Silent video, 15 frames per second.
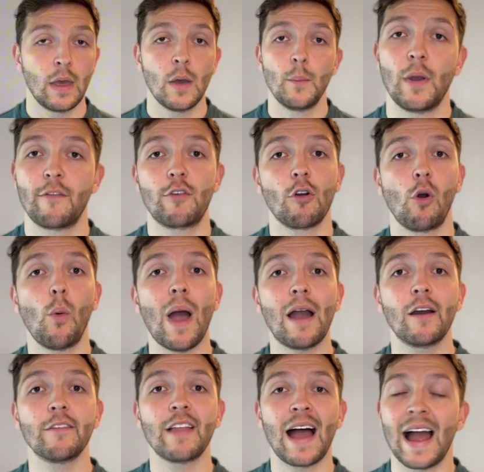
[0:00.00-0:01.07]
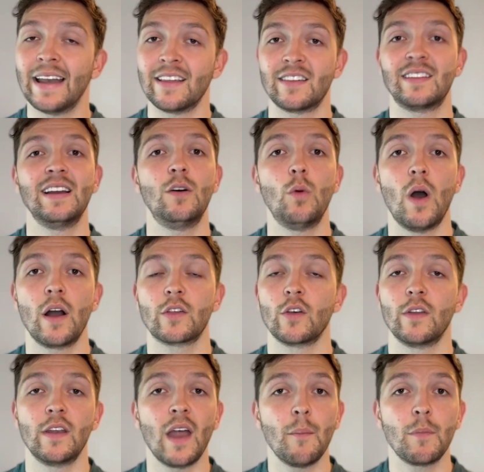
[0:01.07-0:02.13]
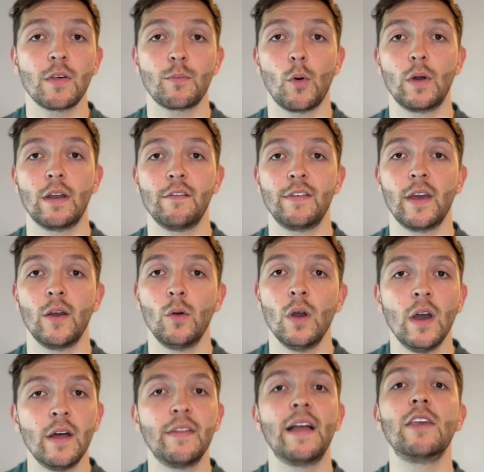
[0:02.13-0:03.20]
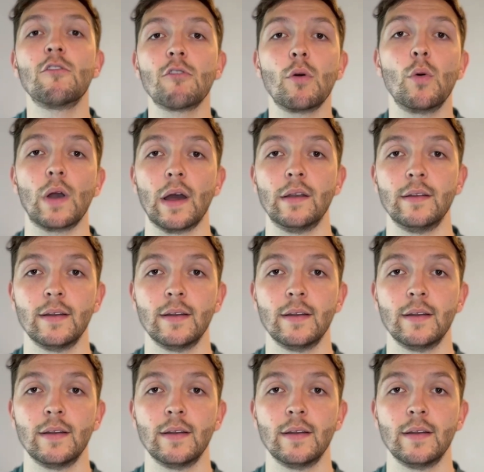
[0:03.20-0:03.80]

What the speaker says: But if you're aware of that and it still works on the numbers point of view, then you're all good.